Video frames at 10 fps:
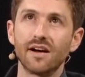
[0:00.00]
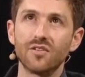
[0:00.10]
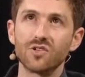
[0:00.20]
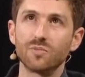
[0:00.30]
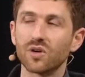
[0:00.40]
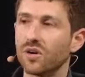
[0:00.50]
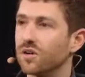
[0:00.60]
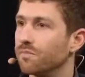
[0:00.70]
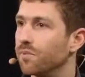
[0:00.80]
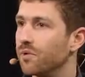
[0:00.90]
there's a book
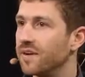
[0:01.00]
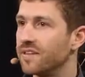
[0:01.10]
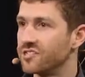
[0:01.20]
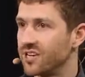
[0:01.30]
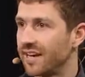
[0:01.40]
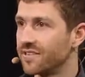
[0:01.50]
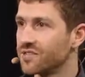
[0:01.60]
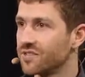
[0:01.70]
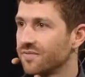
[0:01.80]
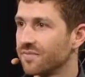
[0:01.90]
called Bury the
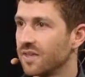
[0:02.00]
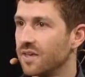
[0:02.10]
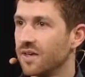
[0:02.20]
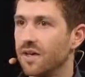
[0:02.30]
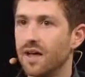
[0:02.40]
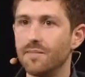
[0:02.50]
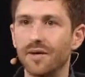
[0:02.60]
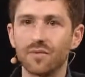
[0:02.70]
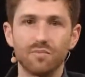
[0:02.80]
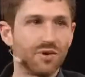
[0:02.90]
Chains
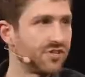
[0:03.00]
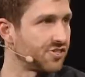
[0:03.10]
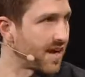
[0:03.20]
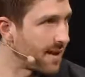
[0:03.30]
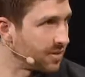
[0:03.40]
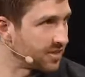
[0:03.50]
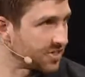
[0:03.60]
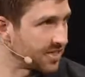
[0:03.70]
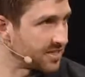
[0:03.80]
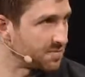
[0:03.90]
about the British
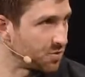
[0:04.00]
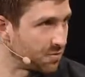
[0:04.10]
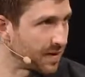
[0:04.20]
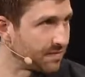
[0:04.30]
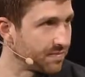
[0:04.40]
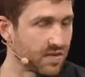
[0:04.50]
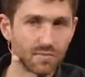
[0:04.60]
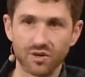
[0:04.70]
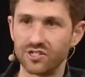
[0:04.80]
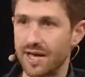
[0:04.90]
abolitionist movement
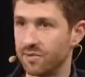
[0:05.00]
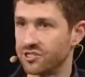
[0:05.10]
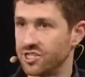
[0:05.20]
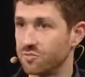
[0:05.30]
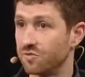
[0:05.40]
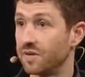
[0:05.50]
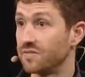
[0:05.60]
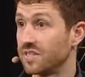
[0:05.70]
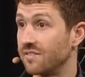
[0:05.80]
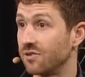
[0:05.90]
of
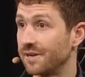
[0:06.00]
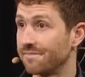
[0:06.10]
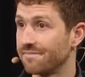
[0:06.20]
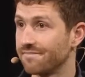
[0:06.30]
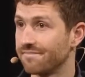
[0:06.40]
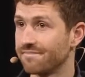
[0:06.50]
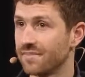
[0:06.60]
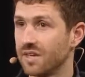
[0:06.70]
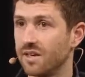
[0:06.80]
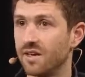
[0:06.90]
slavery,
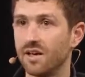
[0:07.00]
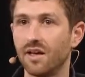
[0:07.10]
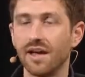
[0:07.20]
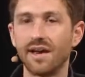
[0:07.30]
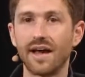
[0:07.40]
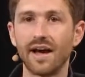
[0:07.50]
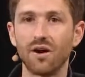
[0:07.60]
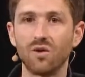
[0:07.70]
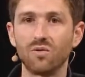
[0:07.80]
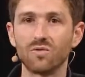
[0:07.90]
and
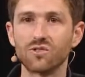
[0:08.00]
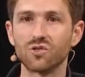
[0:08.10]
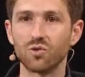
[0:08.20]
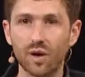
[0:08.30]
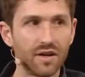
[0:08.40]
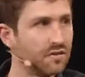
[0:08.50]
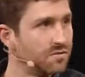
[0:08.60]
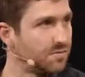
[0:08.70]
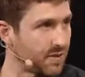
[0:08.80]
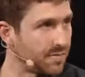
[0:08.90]
how
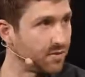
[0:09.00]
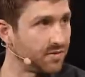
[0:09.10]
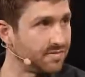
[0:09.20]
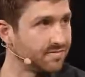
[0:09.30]
12 people,